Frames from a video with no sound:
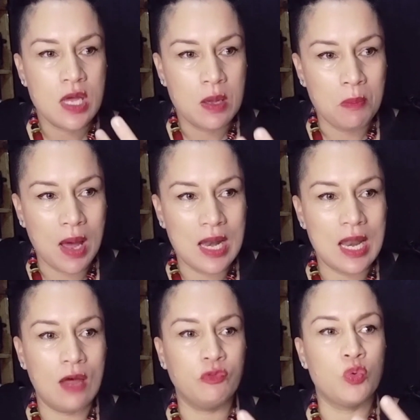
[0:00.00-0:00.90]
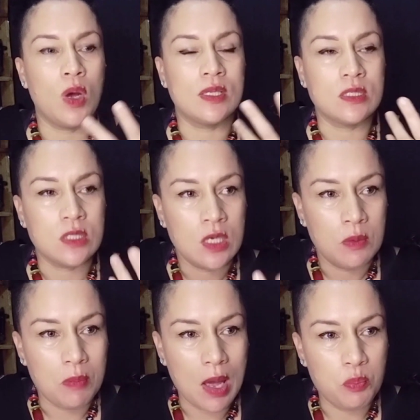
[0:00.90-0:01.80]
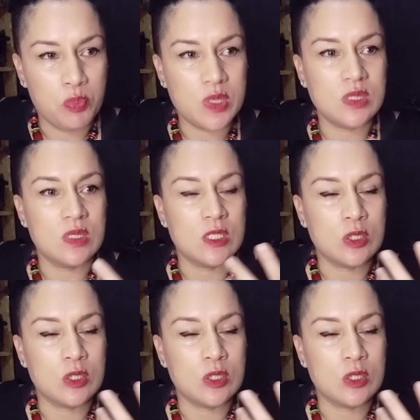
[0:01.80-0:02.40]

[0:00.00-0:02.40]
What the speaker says: my loved ones, my business,